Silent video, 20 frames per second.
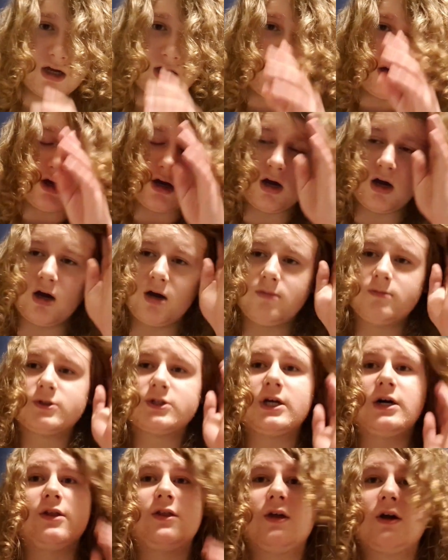So I
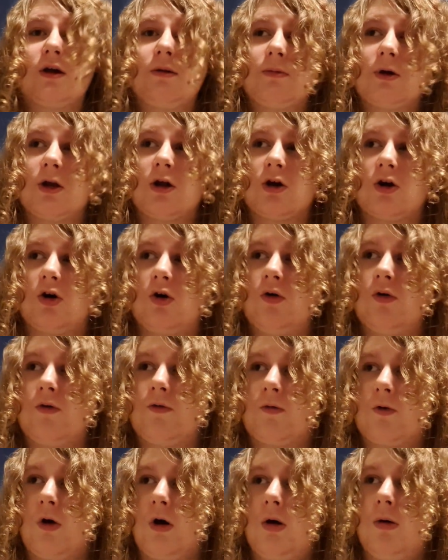think I'm going to go
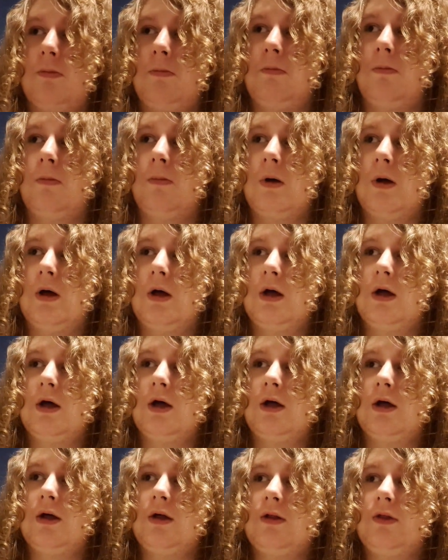from
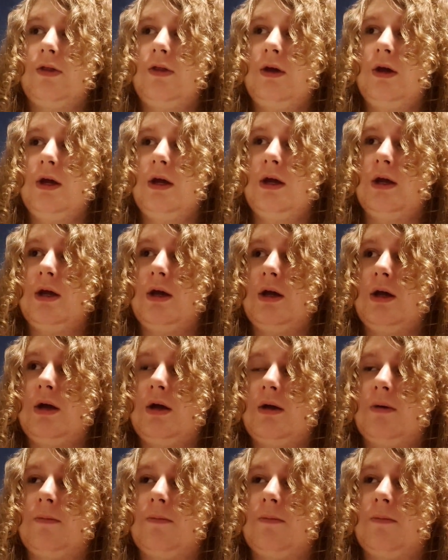the